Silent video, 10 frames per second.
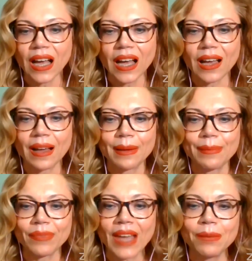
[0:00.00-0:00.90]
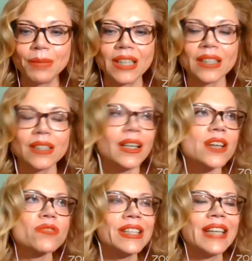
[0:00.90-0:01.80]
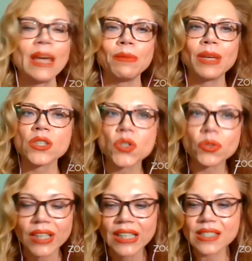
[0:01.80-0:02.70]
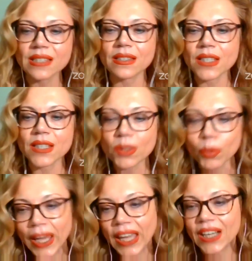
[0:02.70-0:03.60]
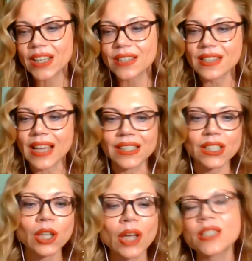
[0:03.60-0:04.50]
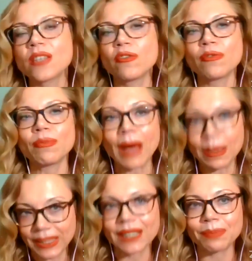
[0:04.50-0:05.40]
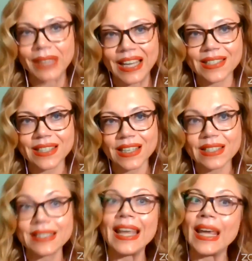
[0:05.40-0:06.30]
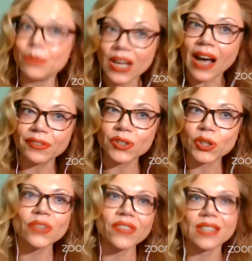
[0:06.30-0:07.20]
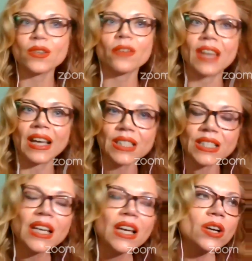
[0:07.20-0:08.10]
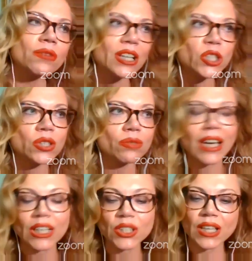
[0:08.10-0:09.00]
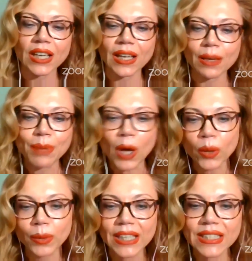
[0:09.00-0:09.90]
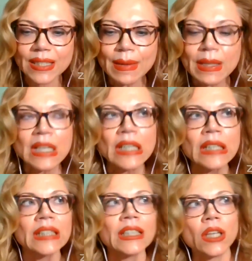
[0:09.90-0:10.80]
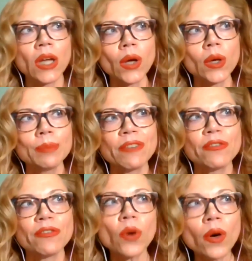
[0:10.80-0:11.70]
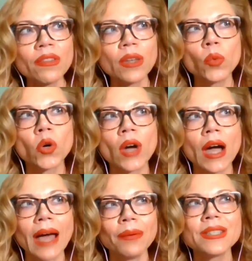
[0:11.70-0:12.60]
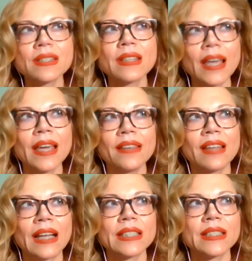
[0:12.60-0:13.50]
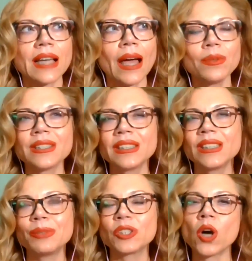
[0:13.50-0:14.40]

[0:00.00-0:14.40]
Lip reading: I mean, renaming streets, squares, and lots of public places named after this or that Russian writer, poet. You know, before the war, I would say that I was a little bit